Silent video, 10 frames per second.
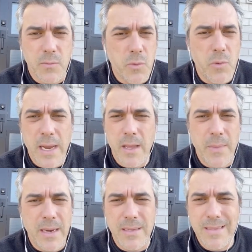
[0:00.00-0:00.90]
would
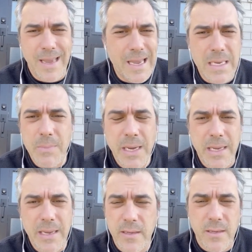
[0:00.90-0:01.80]
recommend it to
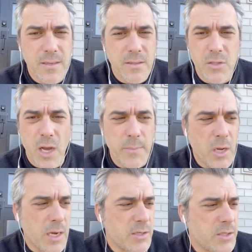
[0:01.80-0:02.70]
anybody, top
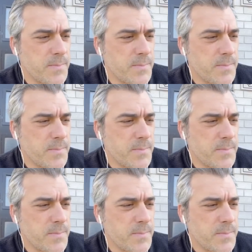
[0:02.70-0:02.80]
notch.